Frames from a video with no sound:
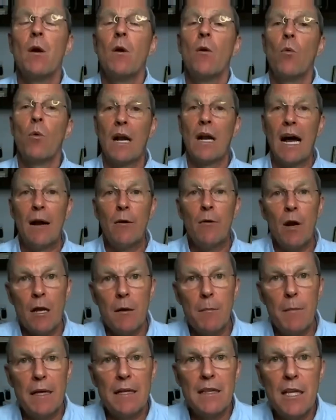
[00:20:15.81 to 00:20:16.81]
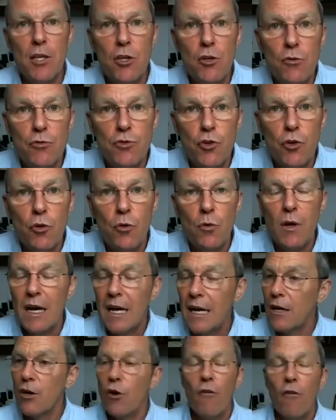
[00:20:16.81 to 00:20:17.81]
What I recommend that you do
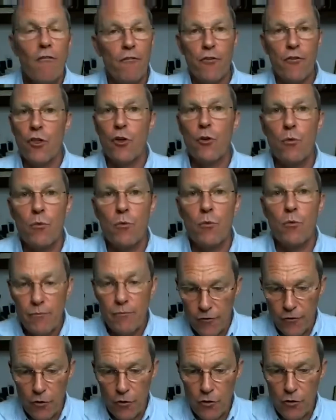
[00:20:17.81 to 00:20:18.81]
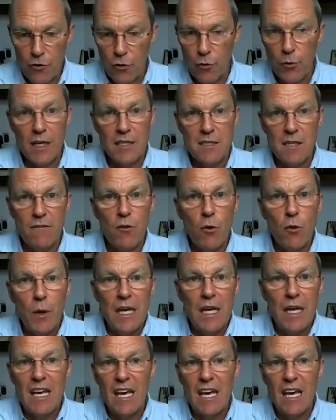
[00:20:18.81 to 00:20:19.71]
for the rest of the week,